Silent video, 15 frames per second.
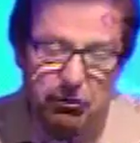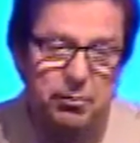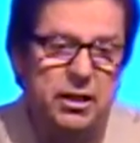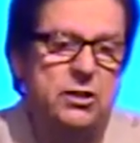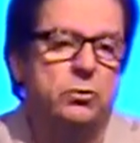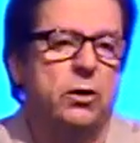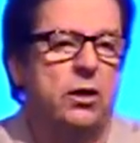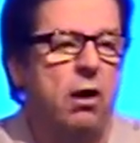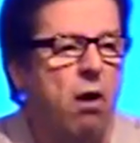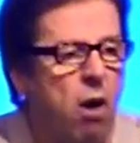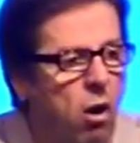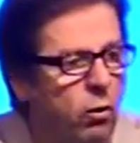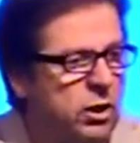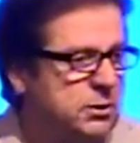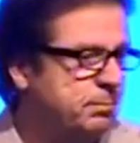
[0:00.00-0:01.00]
it means we're
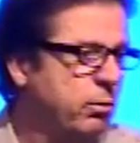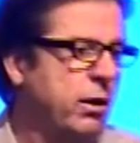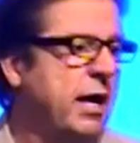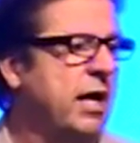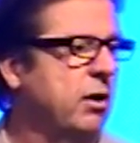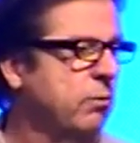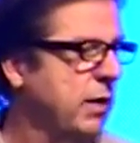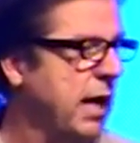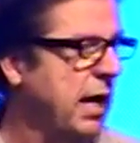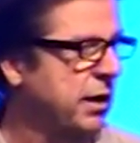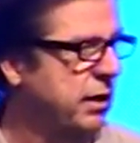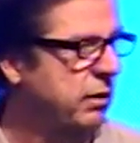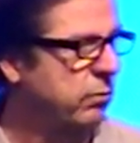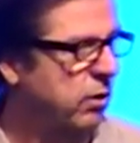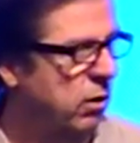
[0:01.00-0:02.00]
always praying in
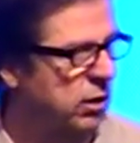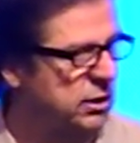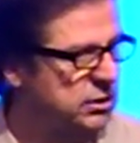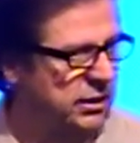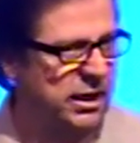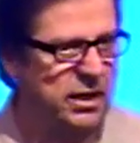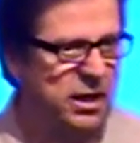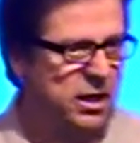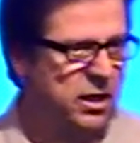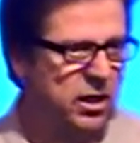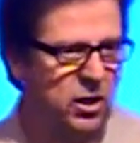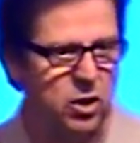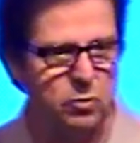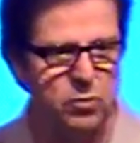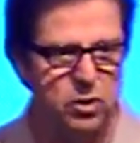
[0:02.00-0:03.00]
reality. We're always staying
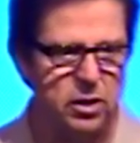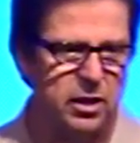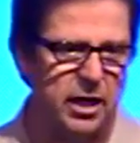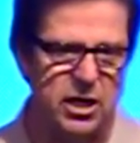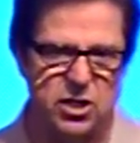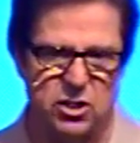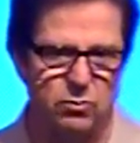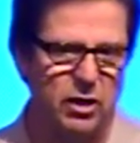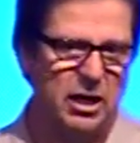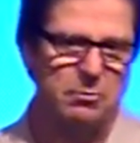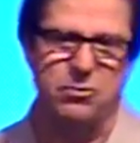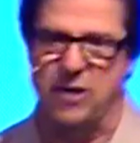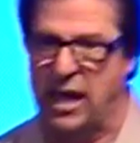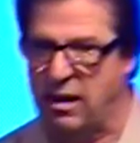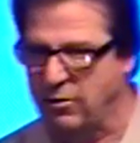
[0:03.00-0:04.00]
in communication while I'm
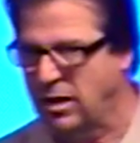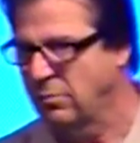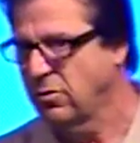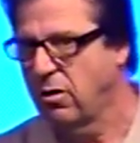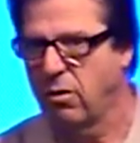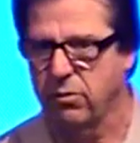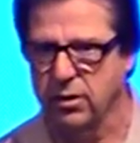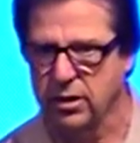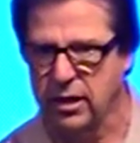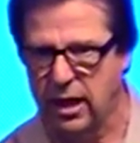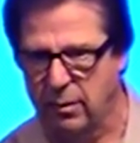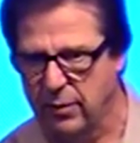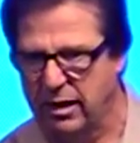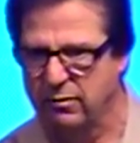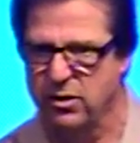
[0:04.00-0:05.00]
driving, I'm talking to
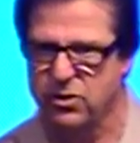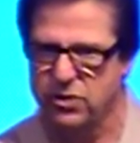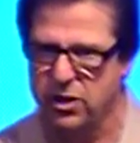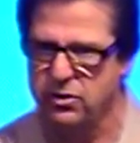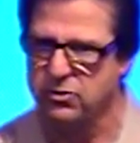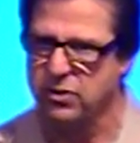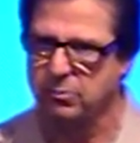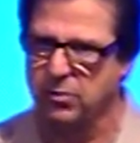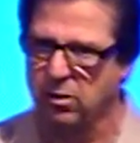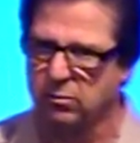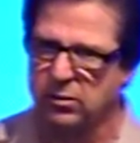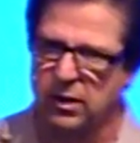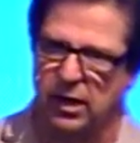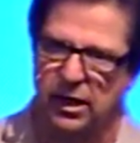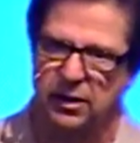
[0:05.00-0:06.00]
God. When I have decisions, I'm talking
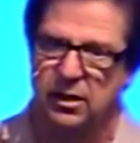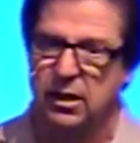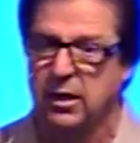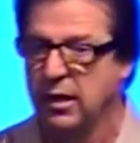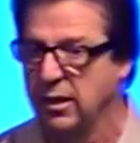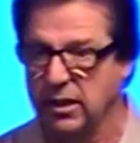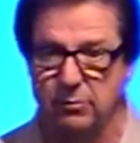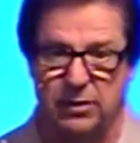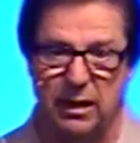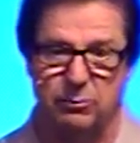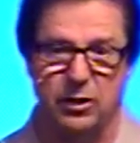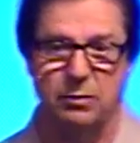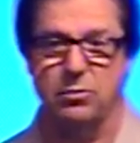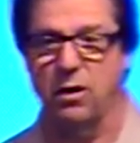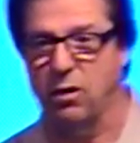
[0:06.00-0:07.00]
to God. Sometimes
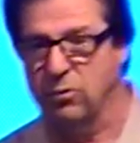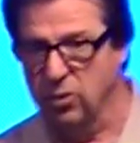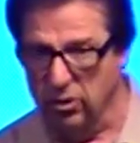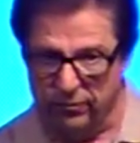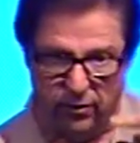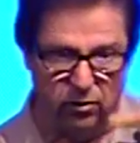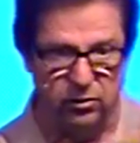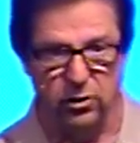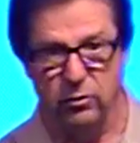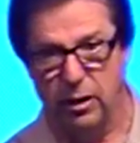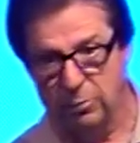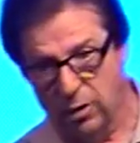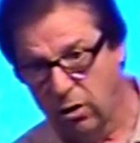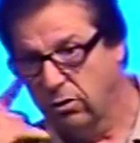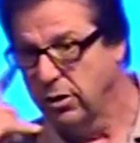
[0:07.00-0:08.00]
when I'm talking on the phone to you,
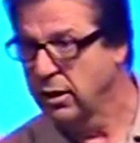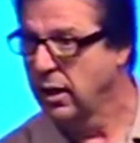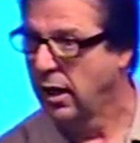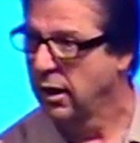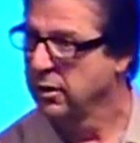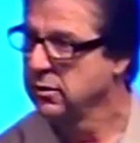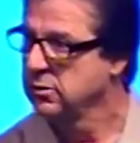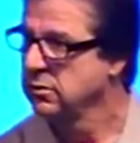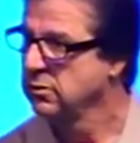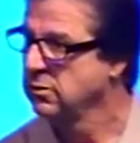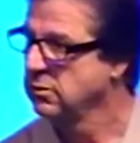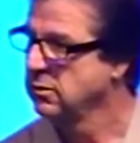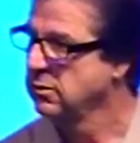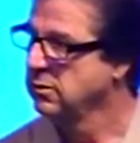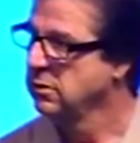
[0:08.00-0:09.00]
I'm talking to God.
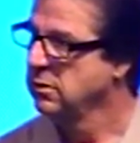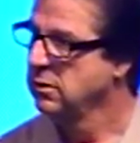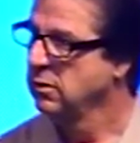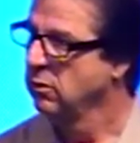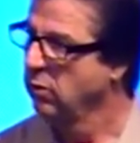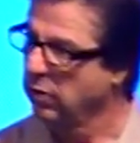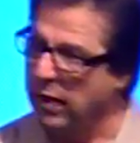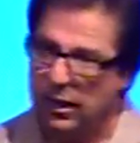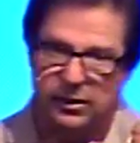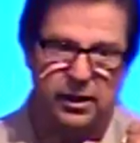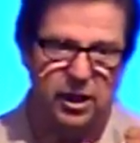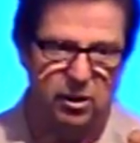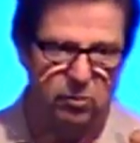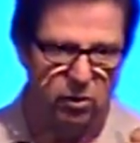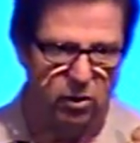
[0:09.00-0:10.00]
What do I
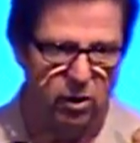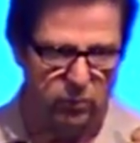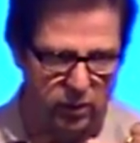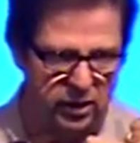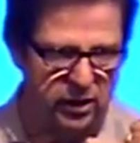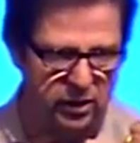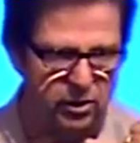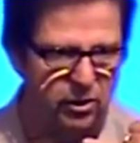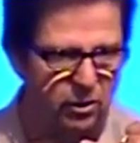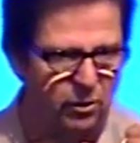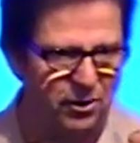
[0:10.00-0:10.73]
tell him, Lord? Whether you know